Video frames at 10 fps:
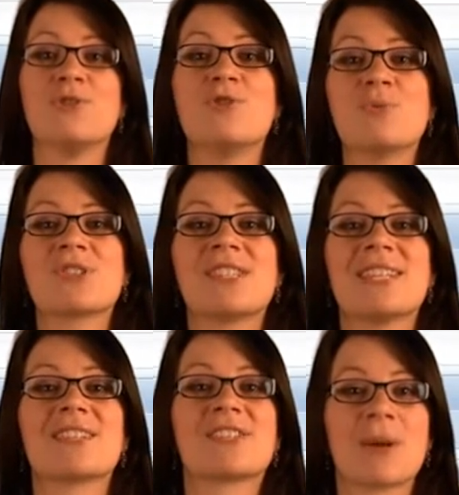You will
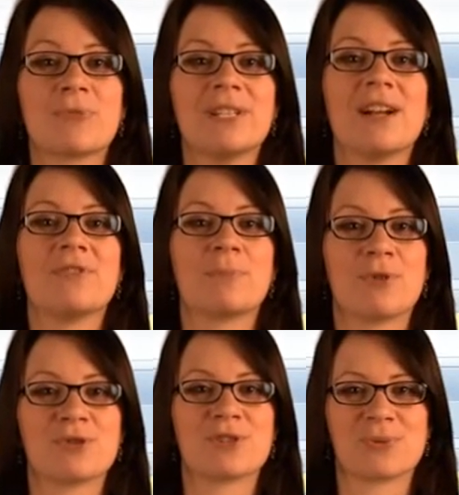see a summary of the
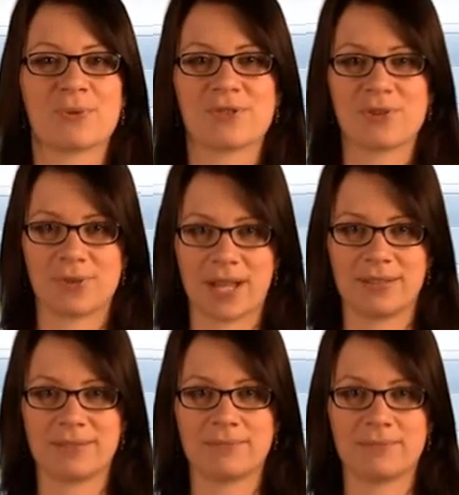purchase orders
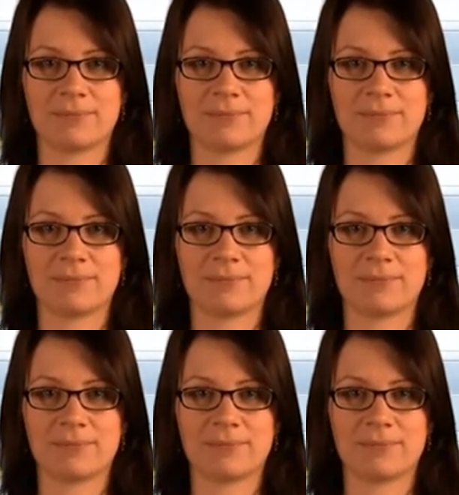created.